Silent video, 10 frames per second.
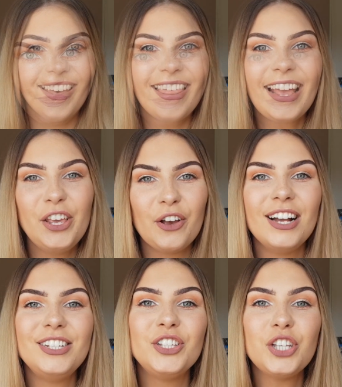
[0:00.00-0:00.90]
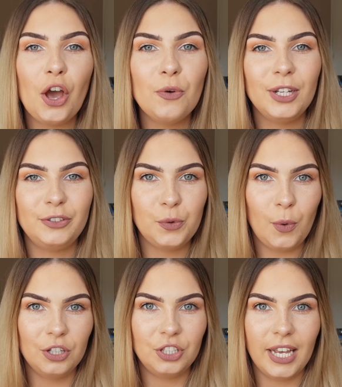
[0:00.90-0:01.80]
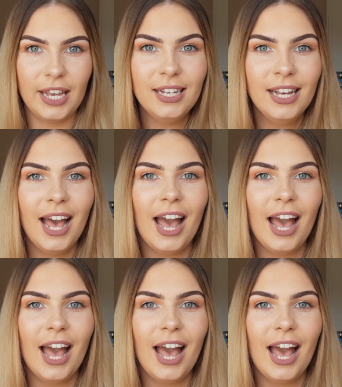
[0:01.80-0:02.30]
Thank you guys so much for watching.